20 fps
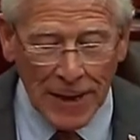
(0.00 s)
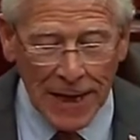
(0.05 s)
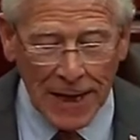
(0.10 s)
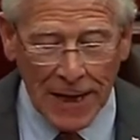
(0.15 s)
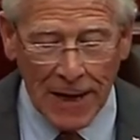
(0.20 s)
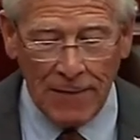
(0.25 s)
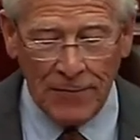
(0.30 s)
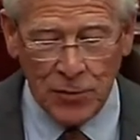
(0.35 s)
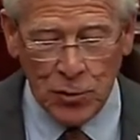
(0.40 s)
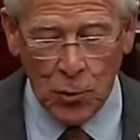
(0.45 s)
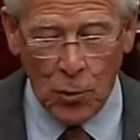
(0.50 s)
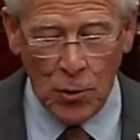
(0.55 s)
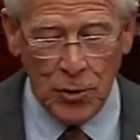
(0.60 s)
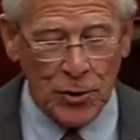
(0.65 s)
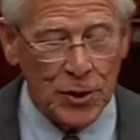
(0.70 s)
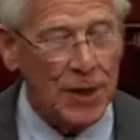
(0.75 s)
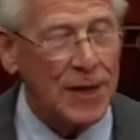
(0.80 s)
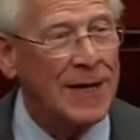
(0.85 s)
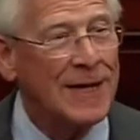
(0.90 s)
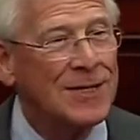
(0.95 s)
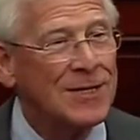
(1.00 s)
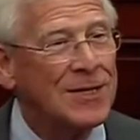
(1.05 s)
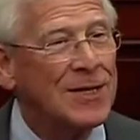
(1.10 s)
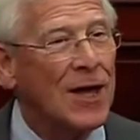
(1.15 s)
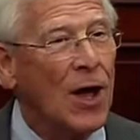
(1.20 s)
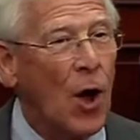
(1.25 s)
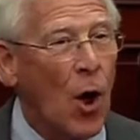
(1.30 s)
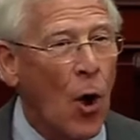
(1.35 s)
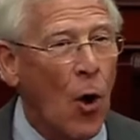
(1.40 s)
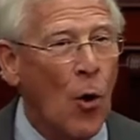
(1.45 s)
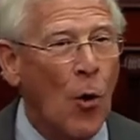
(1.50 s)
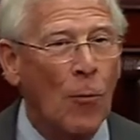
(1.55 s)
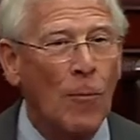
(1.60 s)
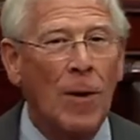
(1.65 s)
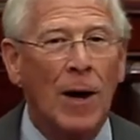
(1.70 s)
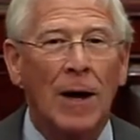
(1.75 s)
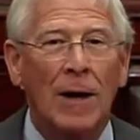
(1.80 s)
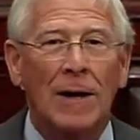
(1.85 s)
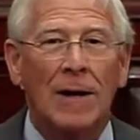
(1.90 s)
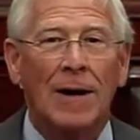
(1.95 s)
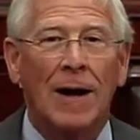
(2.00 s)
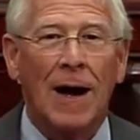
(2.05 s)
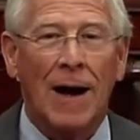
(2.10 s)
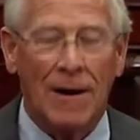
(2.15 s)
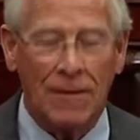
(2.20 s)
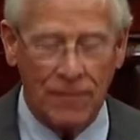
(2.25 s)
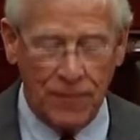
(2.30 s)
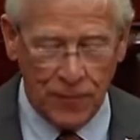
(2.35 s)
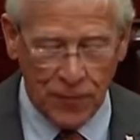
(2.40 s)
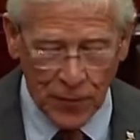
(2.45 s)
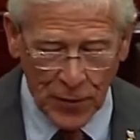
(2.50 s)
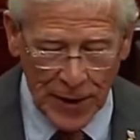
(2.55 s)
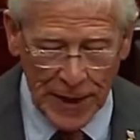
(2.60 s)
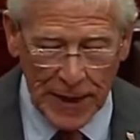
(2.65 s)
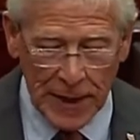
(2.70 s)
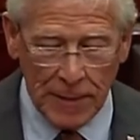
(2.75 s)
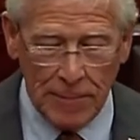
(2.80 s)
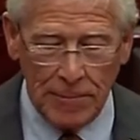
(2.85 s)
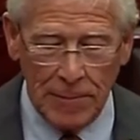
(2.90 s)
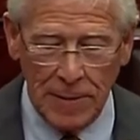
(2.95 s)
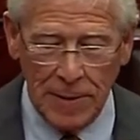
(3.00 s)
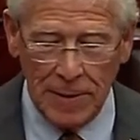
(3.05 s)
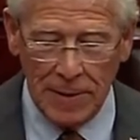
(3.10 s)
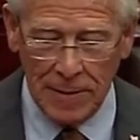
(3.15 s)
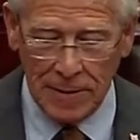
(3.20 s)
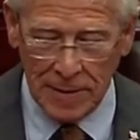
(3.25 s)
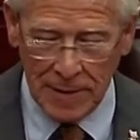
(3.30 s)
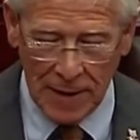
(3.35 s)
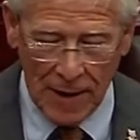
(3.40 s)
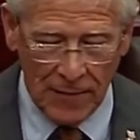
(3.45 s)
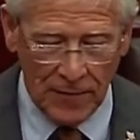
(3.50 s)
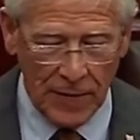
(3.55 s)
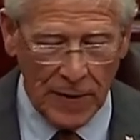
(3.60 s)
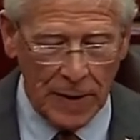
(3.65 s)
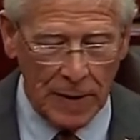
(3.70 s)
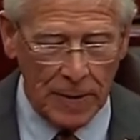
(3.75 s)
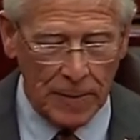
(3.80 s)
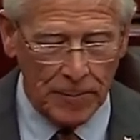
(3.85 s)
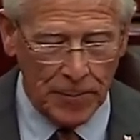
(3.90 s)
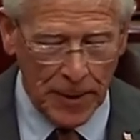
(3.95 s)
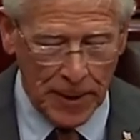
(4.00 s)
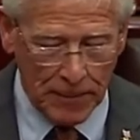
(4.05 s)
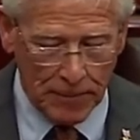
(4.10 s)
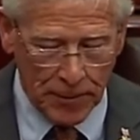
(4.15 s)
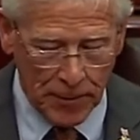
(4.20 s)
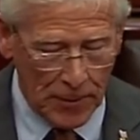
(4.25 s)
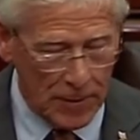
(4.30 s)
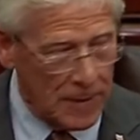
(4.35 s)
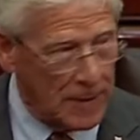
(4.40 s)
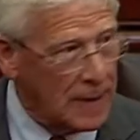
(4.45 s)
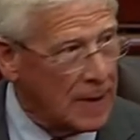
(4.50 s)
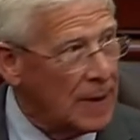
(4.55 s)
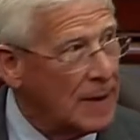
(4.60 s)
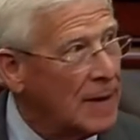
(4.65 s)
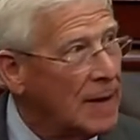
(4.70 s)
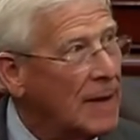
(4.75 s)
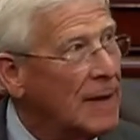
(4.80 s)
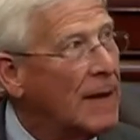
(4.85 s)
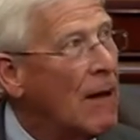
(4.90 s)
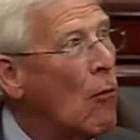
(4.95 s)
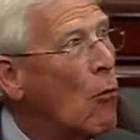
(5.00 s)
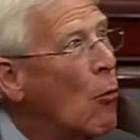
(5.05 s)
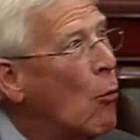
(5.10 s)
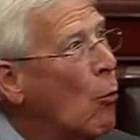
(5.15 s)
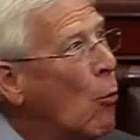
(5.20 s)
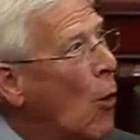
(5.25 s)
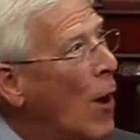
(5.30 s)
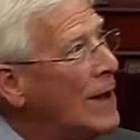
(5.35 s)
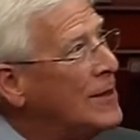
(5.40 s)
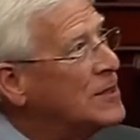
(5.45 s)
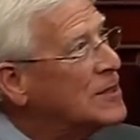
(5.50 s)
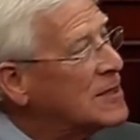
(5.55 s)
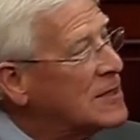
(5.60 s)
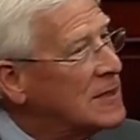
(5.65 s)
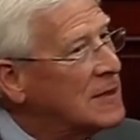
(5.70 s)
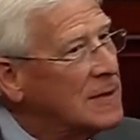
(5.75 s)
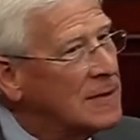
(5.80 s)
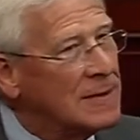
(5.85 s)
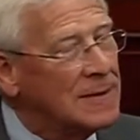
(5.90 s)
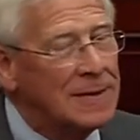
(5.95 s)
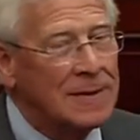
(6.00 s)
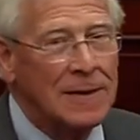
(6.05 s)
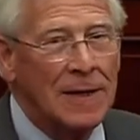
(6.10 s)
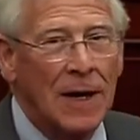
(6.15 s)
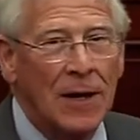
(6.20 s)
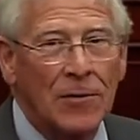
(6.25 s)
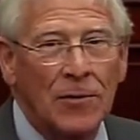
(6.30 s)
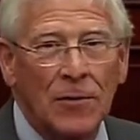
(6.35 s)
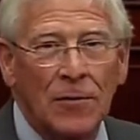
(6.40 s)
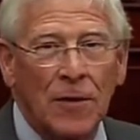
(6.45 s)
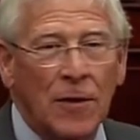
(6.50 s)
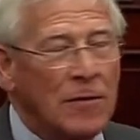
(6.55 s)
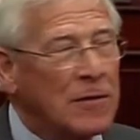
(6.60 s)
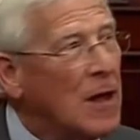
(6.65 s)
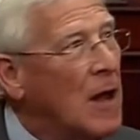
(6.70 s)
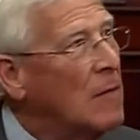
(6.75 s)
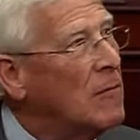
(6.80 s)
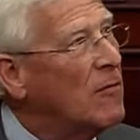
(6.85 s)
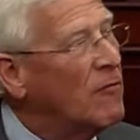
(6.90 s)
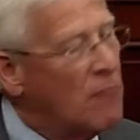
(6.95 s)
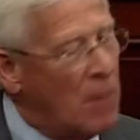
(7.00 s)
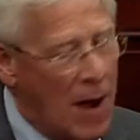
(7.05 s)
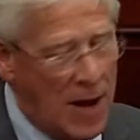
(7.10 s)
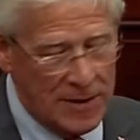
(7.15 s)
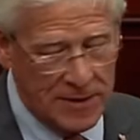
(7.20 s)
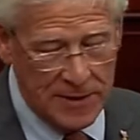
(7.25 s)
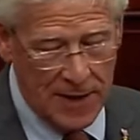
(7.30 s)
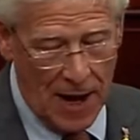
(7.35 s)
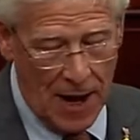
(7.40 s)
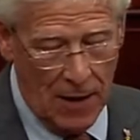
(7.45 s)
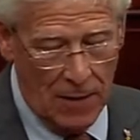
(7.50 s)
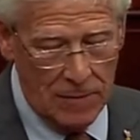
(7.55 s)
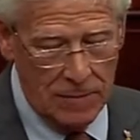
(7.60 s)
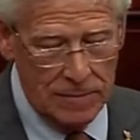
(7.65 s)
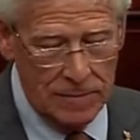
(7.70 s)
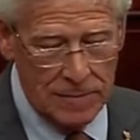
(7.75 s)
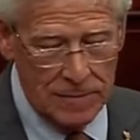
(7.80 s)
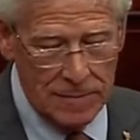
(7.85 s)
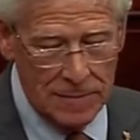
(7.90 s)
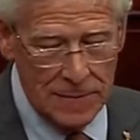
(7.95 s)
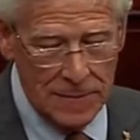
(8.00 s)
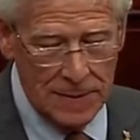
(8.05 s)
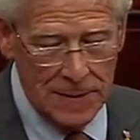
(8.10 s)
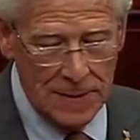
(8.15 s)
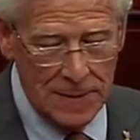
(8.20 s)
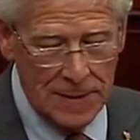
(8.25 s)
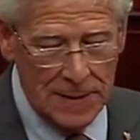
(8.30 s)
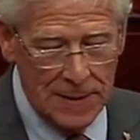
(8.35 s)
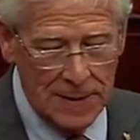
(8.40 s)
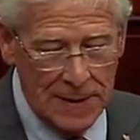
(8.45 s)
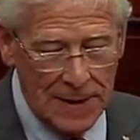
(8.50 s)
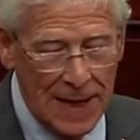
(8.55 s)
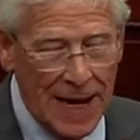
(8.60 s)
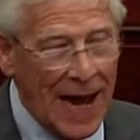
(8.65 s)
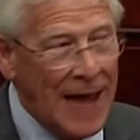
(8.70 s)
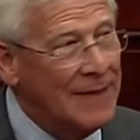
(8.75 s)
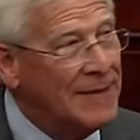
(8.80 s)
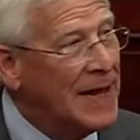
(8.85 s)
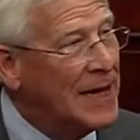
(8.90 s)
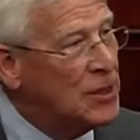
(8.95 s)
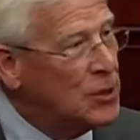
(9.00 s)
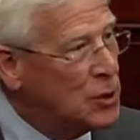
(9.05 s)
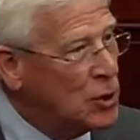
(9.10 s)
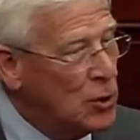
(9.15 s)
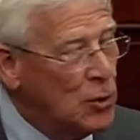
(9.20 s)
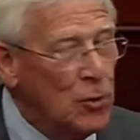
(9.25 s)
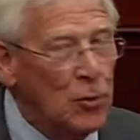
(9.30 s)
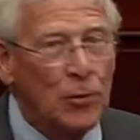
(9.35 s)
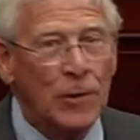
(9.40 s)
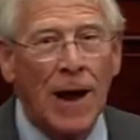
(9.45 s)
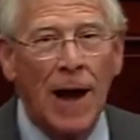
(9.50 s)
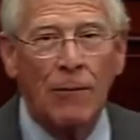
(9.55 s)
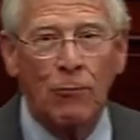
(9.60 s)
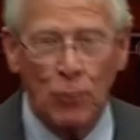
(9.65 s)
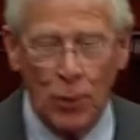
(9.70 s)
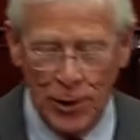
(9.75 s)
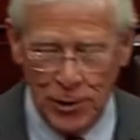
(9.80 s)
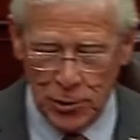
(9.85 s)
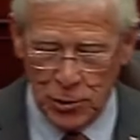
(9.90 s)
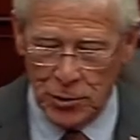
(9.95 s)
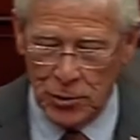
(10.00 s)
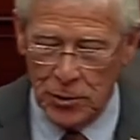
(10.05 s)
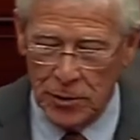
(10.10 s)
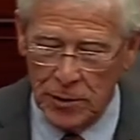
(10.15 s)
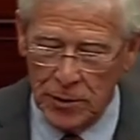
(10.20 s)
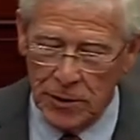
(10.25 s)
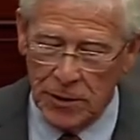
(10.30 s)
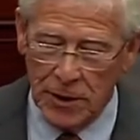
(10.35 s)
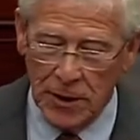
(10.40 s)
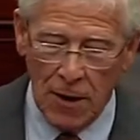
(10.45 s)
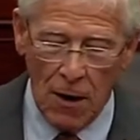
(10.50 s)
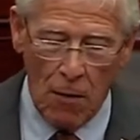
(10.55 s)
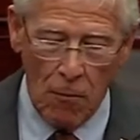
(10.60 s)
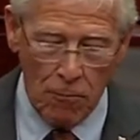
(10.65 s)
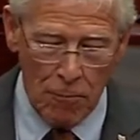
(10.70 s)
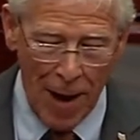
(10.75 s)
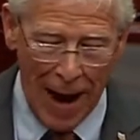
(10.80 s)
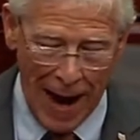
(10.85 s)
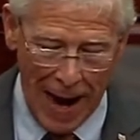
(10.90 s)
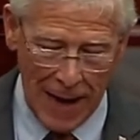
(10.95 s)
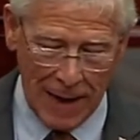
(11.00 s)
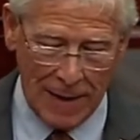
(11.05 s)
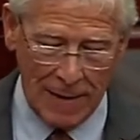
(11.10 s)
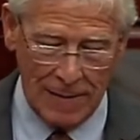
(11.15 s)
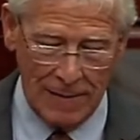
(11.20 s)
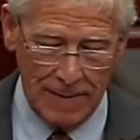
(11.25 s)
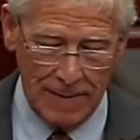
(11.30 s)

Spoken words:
of Georgia is the home of freedom-loving people. They were once under the thumb of Moscow, and they do not wish to go back.